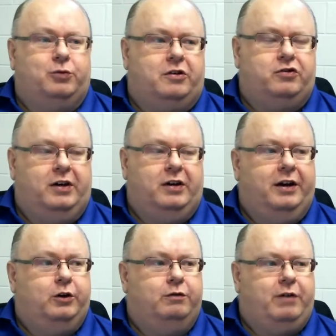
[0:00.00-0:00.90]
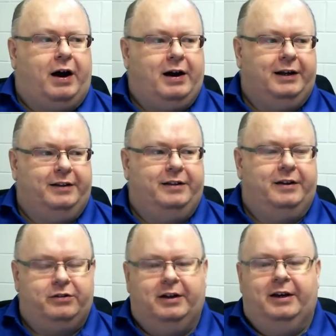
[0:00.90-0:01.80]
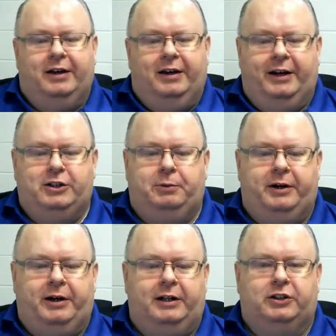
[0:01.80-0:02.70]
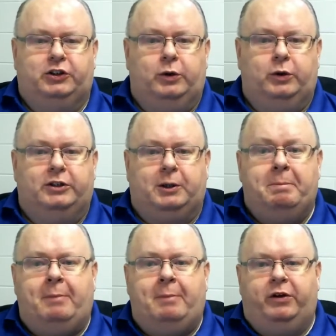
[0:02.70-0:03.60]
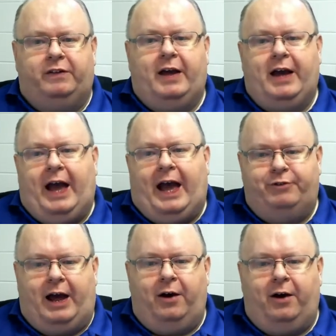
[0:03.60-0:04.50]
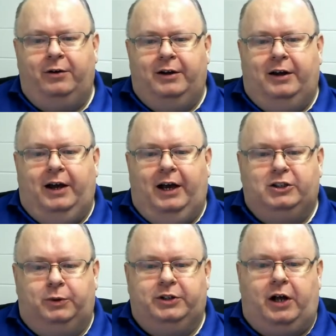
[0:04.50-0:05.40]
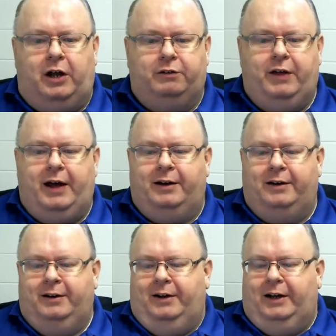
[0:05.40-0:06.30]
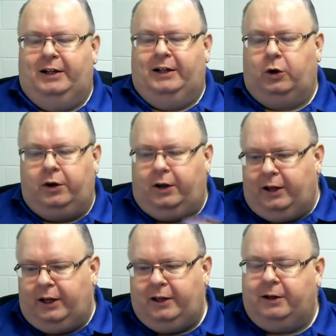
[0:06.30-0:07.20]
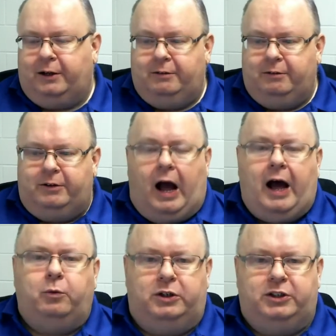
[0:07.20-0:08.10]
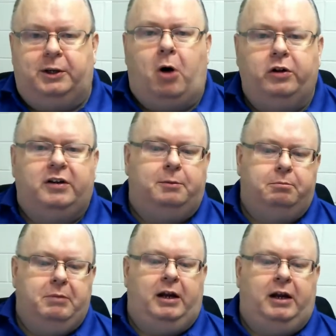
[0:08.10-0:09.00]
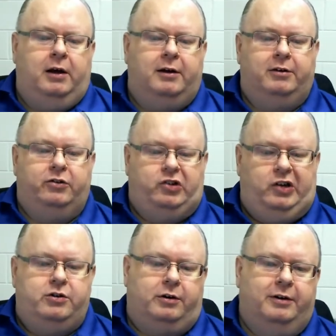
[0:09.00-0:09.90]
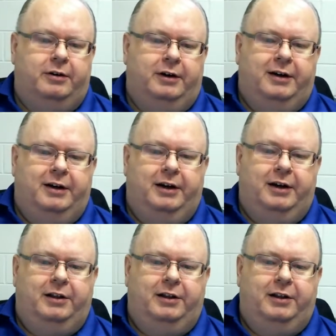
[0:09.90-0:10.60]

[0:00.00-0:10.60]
was a sin and you violated this experience. And so it's a memory that they have now as a result of that. And so God was a multimedia teacher in the